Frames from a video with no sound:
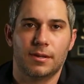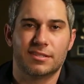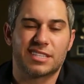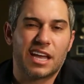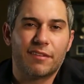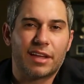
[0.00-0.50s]

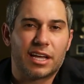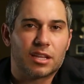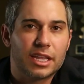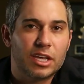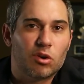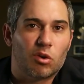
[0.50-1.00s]
It's kind of like a
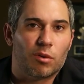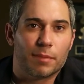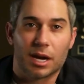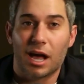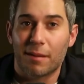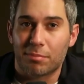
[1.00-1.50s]
legal
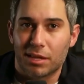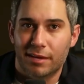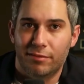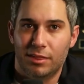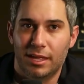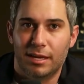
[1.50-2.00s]
monopoly
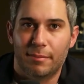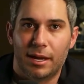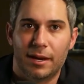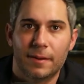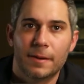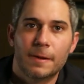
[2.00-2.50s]
if you think
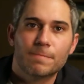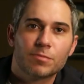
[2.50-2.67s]
about it.